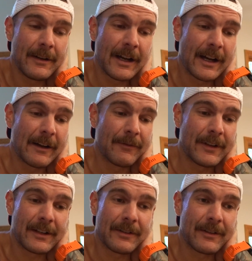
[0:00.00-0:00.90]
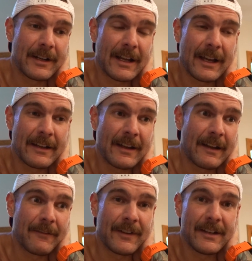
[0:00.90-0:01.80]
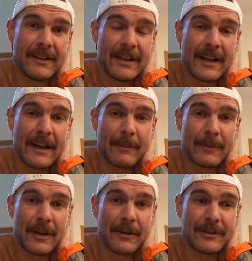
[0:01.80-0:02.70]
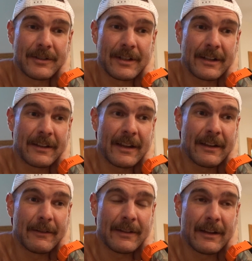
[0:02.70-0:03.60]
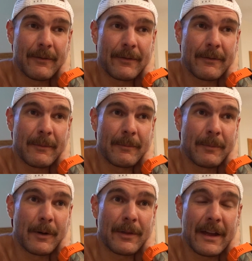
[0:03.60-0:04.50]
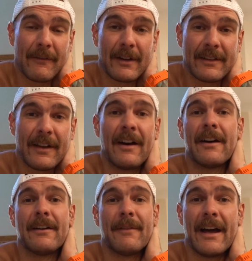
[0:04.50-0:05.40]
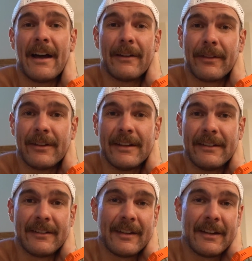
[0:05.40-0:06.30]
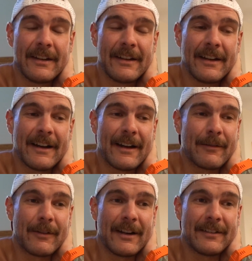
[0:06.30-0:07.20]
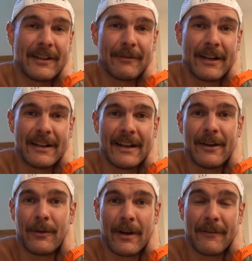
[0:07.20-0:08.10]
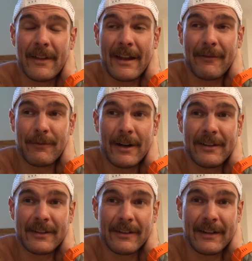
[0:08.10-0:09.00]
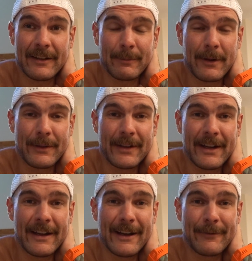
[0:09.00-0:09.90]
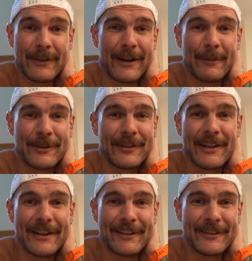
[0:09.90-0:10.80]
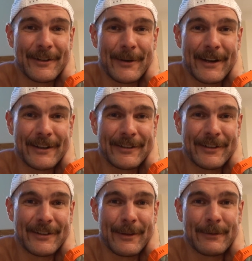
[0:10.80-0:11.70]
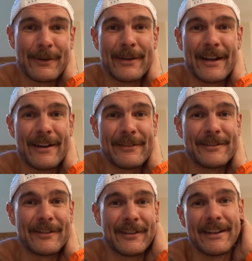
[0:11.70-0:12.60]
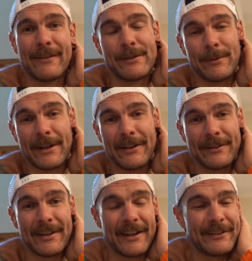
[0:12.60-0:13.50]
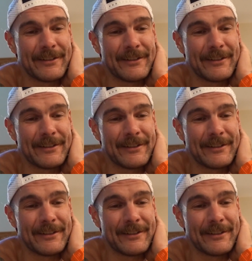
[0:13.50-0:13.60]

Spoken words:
Victory and NVDM coaching, they've both have a ton of athletes racing right now, or have raced in the last month and a half, and I'm just getting so anxious to throw down just like everyone else has.